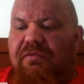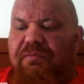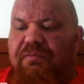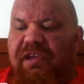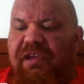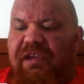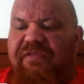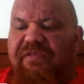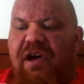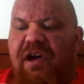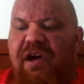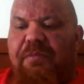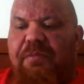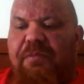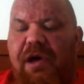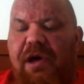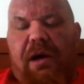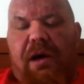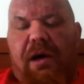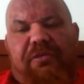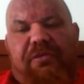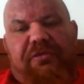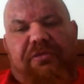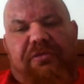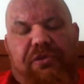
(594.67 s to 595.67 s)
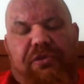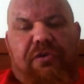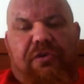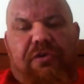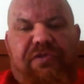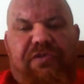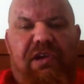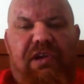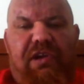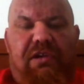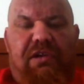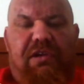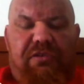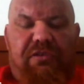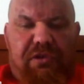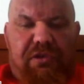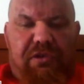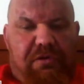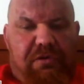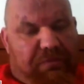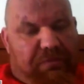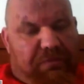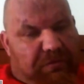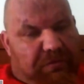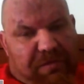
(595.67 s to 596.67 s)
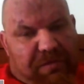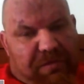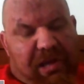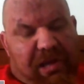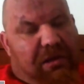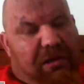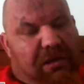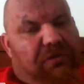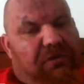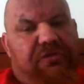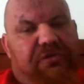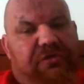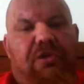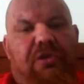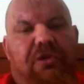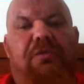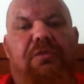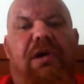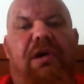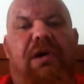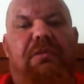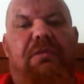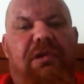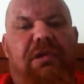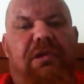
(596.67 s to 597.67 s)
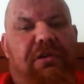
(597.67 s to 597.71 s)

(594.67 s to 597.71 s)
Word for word: big fat palms and short fingers don't make good strongman,